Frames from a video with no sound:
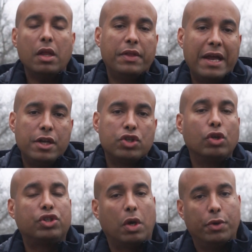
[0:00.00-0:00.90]
Then there's
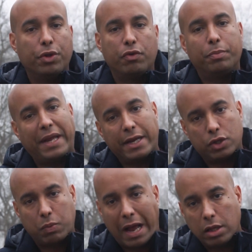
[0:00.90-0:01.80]
also another update
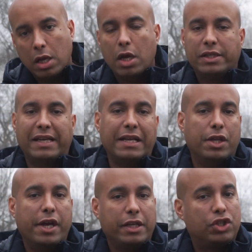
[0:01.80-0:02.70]
as well, saying
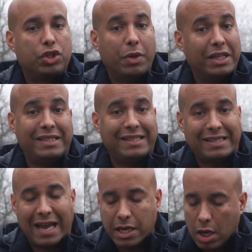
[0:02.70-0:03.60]
that it's too early to
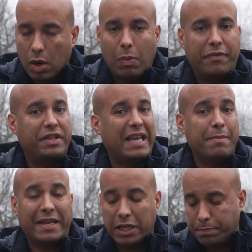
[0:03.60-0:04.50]
say whether the
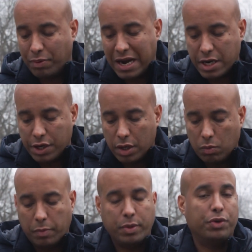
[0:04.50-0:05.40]
game against Brighton
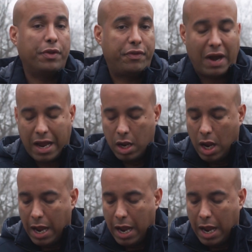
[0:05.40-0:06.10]
will be under threat.